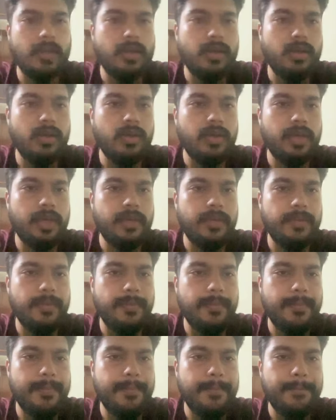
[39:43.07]
Okay,
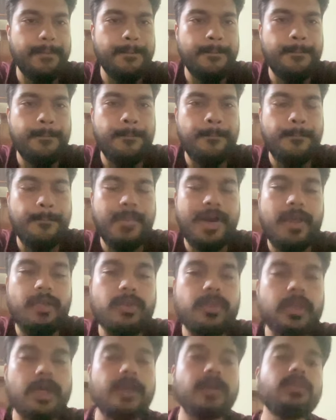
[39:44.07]
but
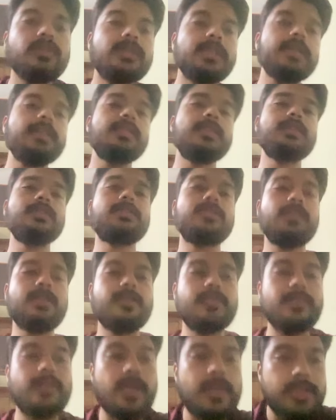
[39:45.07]
I don't think this
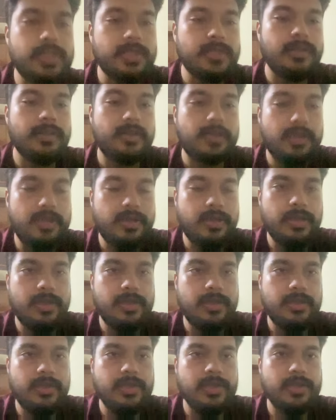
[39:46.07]
does
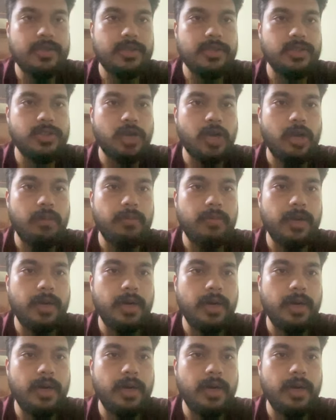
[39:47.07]
the job.